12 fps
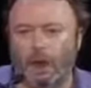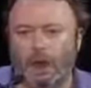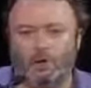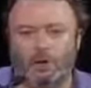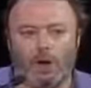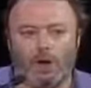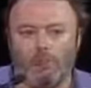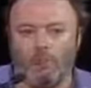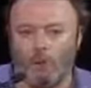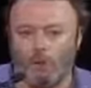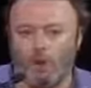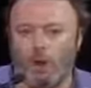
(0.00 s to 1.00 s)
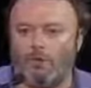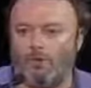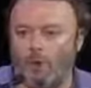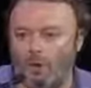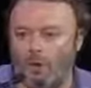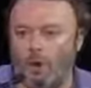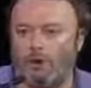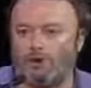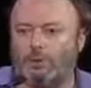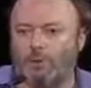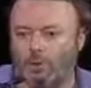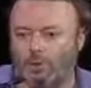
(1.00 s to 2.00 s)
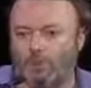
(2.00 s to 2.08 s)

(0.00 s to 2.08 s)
And we have no right to put